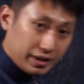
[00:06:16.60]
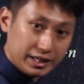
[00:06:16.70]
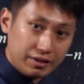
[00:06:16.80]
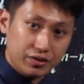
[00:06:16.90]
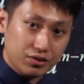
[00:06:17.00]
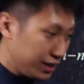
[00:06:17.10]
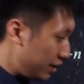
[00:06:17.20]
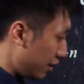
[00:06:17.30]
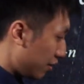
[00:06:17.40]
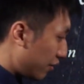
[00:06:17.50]

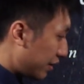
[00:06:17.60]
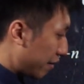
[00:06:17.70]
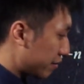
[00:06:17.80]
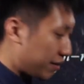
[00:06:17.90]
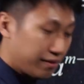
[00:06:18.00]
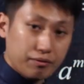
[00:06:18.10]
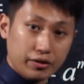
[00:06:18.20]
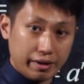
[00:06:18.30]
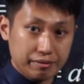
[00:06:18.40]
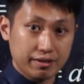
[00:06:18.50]
individually, 3 times 7,
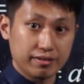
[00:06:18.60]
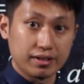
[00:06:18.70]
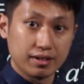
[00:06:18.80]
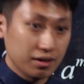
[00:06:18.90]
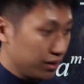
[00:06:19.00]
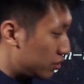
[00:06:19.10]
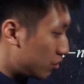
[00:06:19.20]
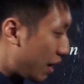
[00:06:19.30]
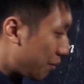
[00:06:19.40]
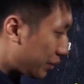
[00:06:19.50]
4 times 7.
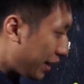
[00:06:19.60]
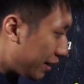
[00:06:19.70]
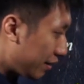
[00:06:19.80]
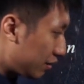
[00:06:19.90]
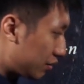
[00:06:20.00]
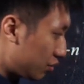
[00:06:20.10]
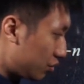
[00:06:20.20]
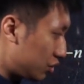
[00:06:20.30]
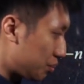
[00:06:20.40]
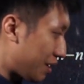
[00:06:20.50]
So I will get
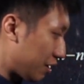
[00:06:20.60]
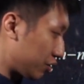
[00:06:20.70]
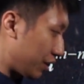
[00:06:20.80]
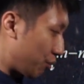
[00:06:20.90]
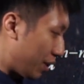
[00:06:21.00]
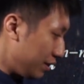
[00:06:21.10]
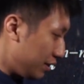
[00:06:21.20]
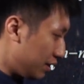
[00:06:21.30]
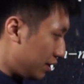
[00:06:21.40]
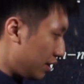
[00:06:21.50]
2 to the power 21,
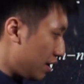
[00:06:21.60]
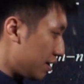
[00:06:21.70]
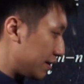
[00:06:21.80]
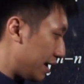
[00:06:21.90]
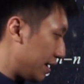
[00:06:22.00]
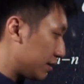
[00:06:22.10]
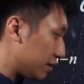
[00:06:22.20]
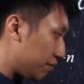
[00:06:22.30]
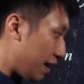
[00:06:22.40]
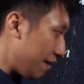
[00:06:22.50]
then
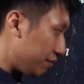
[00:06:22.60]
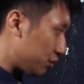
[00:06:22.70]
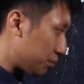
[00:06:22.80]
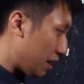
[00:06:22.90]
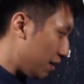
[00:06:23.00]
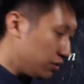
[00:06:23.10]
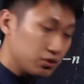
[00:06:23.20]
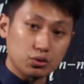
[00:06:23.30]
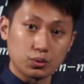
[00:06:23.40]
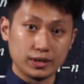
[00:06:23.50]
5 to the power
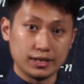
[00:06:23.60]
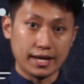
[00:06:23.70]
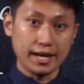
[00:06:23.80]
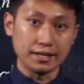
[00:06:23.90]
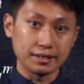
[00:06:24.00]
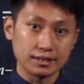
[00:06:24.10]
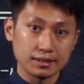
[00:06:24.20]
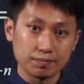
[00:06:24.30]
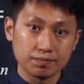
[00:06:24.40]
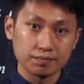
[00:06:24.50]
28.
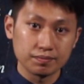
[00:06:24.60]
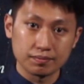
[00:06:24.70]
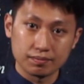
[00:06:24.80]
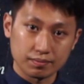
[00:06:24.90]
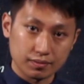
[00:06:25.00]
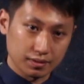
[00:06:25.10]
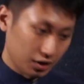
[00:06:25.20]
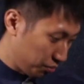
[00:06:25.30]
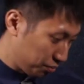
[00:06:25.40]
No